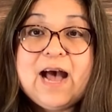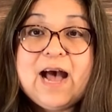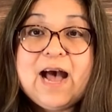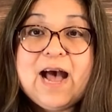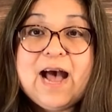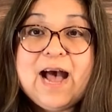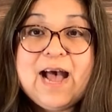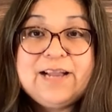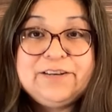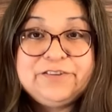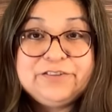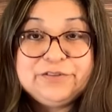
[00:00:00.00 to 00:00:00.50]

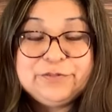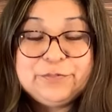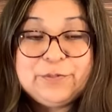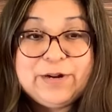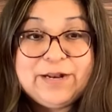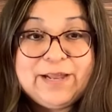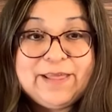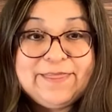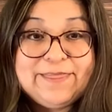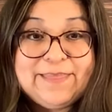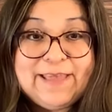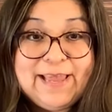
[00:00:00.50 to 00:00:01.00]
I just
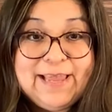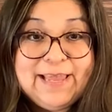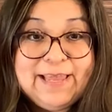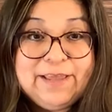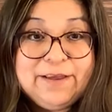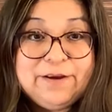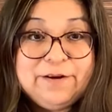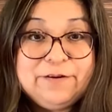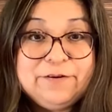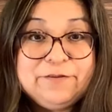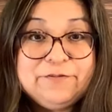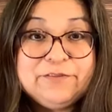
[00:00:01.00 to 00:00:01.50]
want to thank
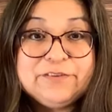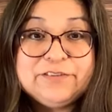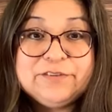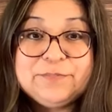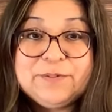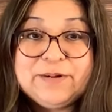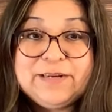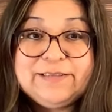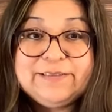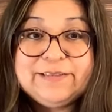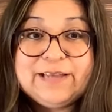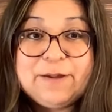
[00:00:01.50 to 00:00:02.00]
you for
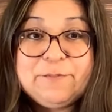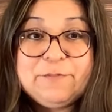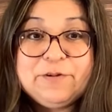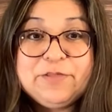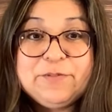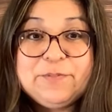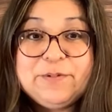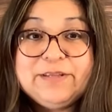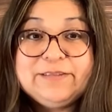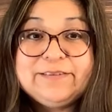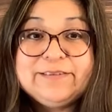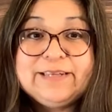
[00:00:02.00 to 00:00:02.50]
spending time
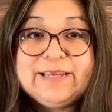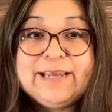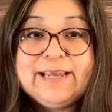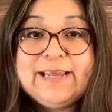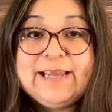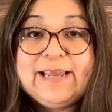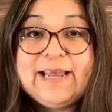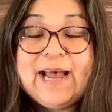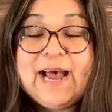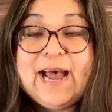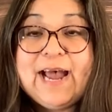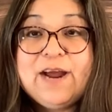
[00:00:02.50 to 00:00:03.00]
with me
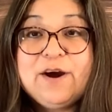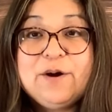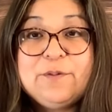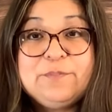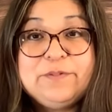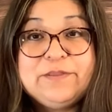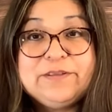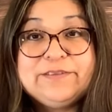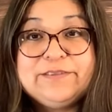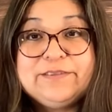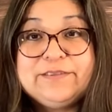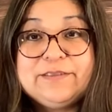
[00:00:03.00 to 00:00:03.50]
today. I hope
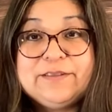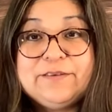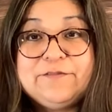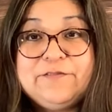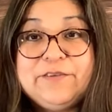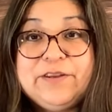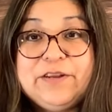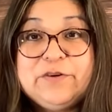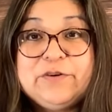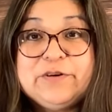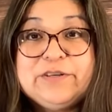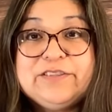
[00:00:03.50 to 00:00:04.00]
this
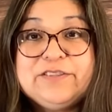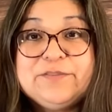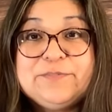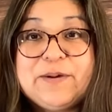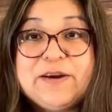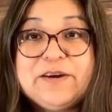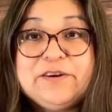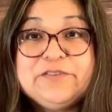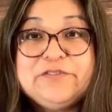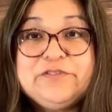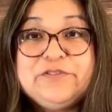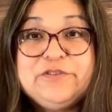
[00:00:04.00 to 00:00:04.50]
video
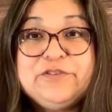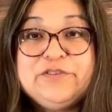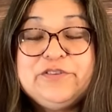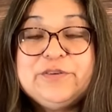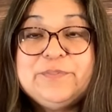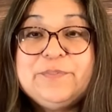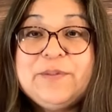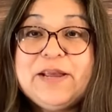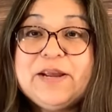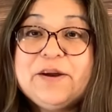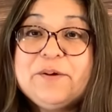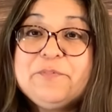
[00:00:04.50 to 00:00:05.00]
inspires you to
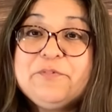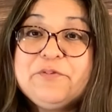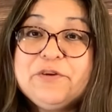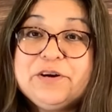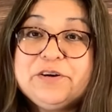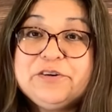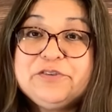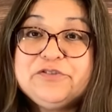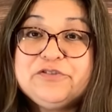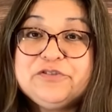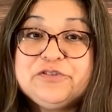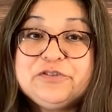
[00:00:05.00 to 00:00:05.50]
make a
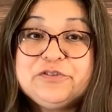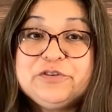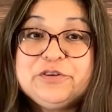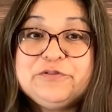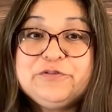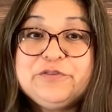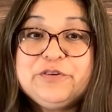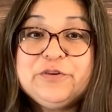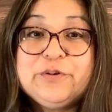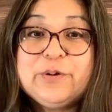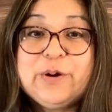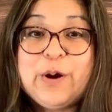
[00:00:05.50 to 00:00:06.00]
prayer journal of
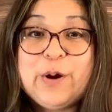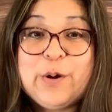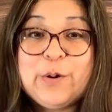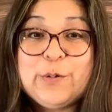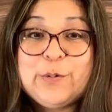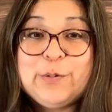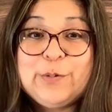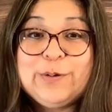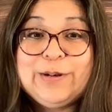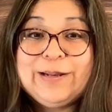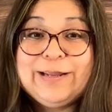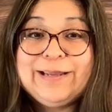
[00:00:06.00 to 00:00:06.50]
your
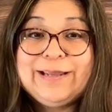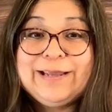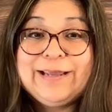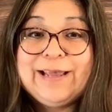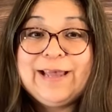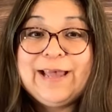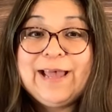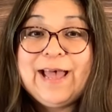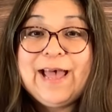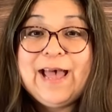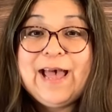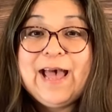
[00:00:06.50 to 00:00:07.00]
own.
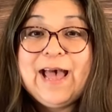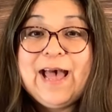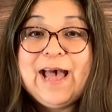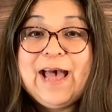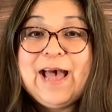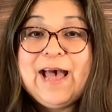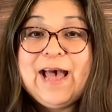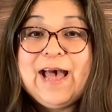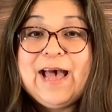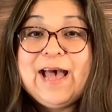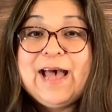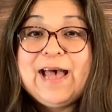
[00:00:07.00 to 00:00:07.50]

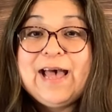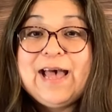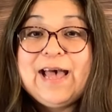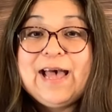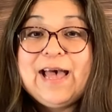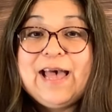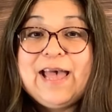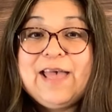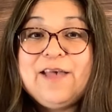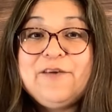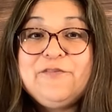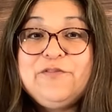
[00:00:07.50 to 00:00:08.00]

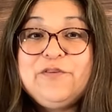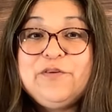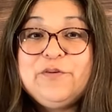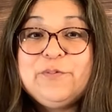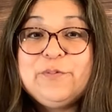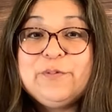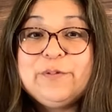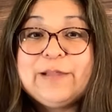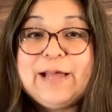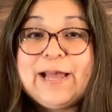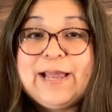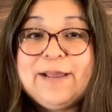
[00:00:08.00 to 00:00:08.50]
If you
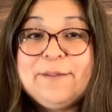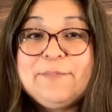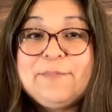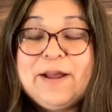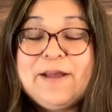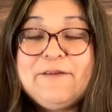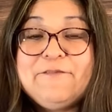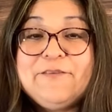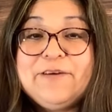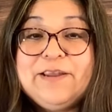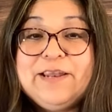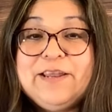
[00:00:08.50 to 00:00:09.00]
like my
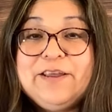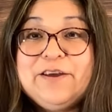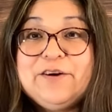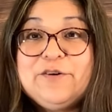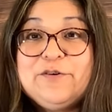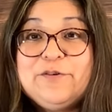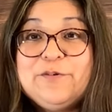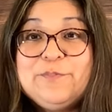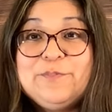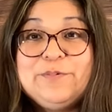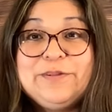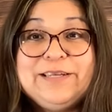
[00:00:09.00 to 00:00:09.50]

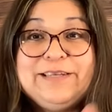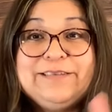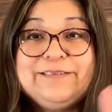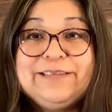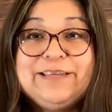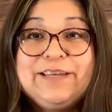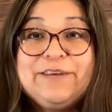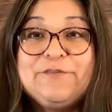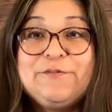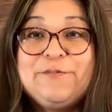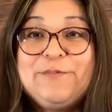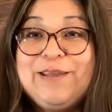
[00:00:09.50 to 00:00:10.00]
video, please
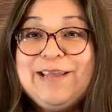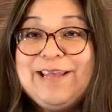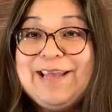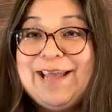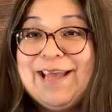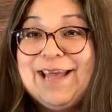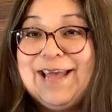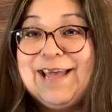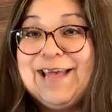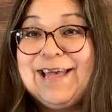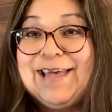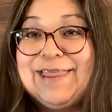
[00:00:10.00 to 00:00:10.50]
give me
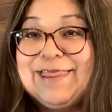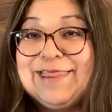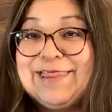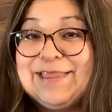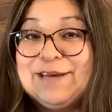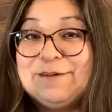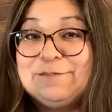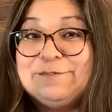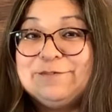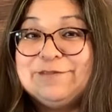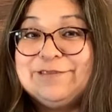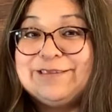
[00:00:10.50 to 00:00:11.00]
a
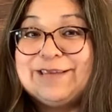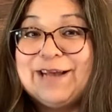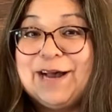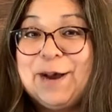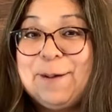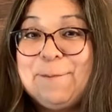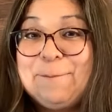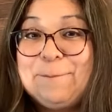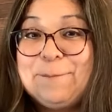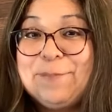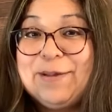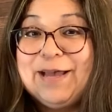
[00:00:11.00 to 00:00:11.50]
thumbs
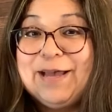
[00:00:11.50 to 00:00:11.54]
up